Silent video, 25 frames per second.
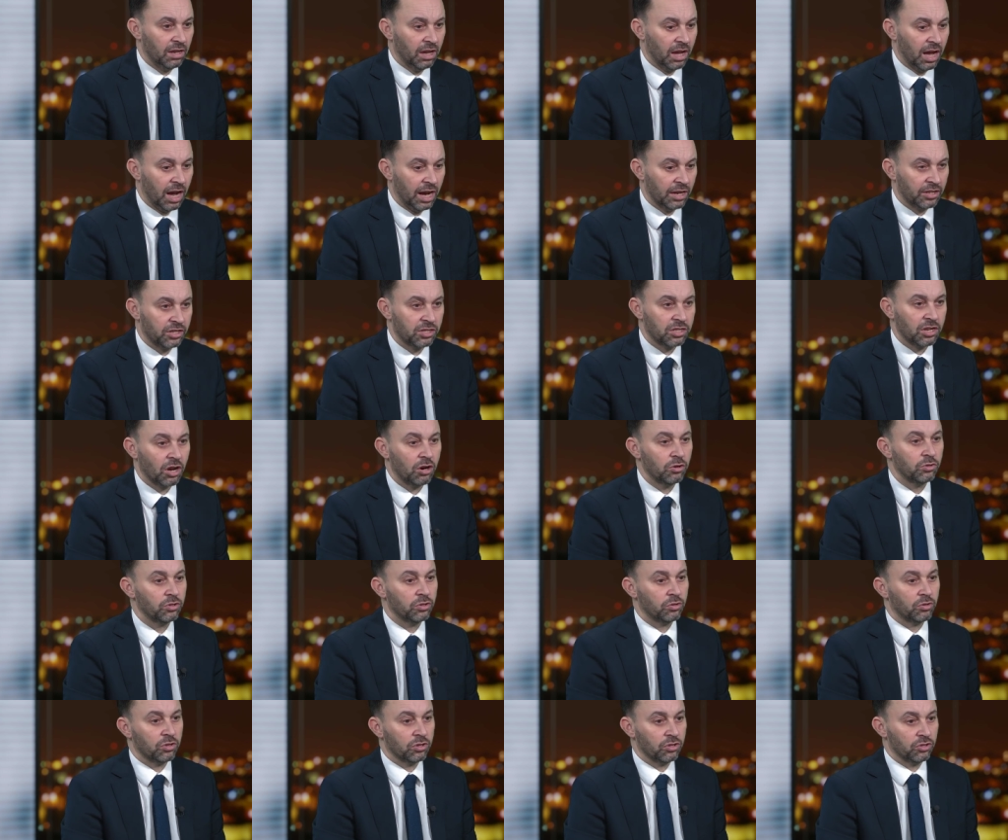had
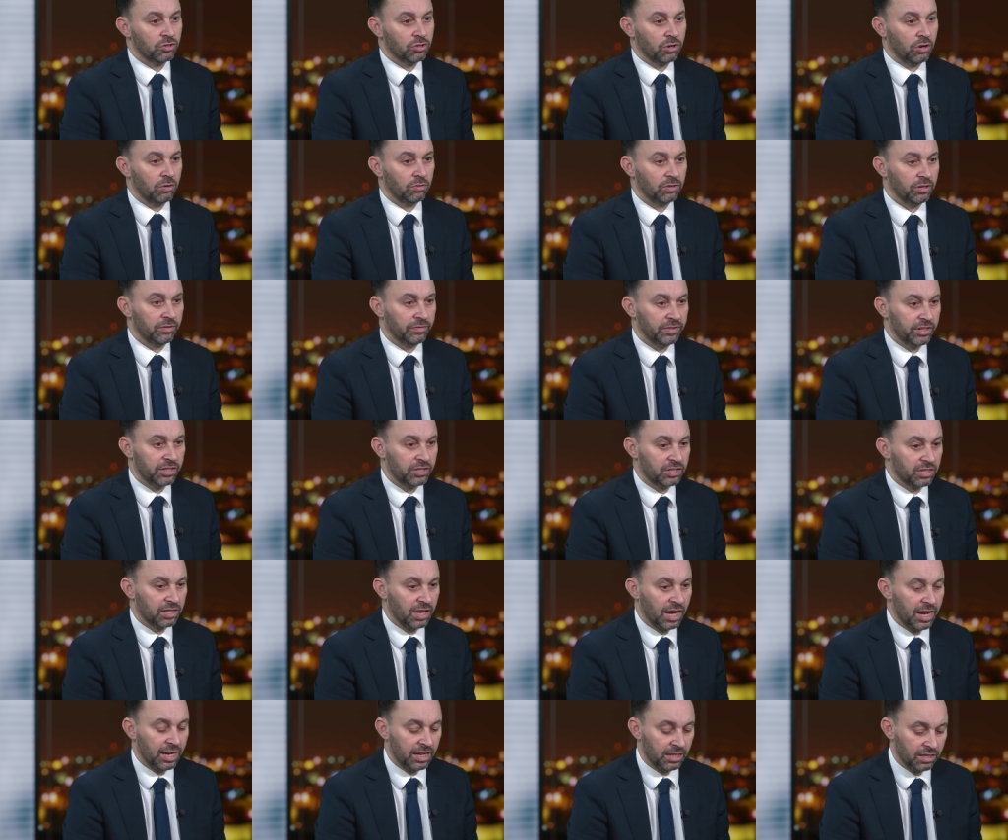total control of his
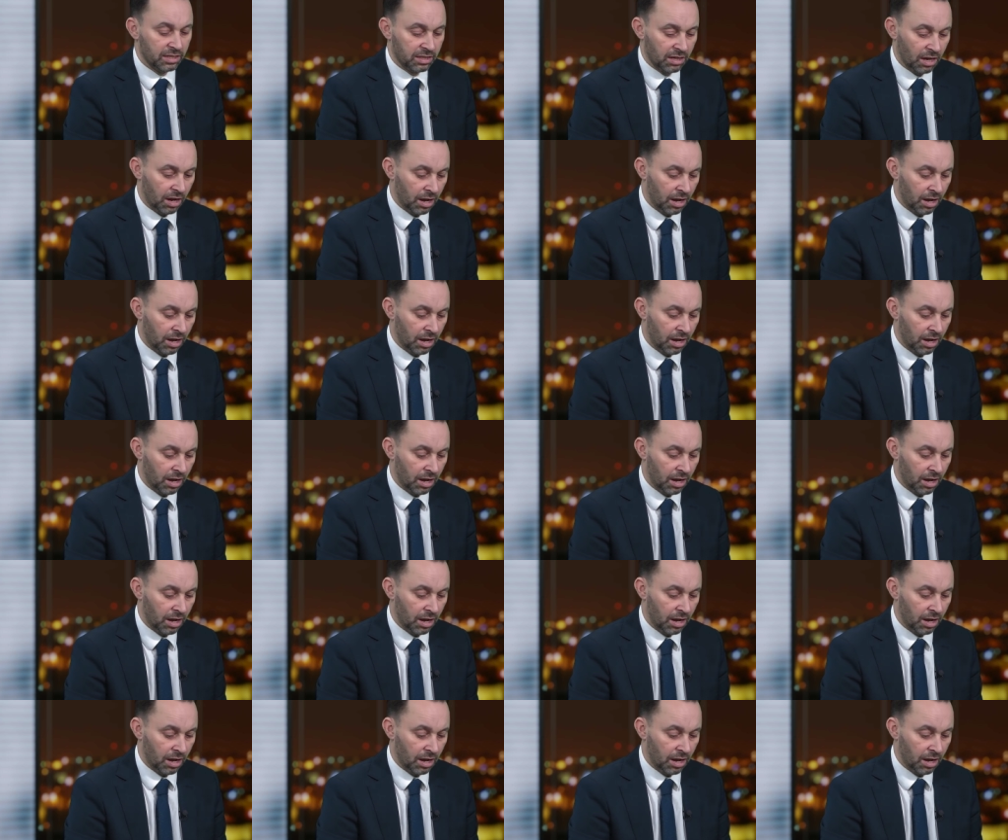state.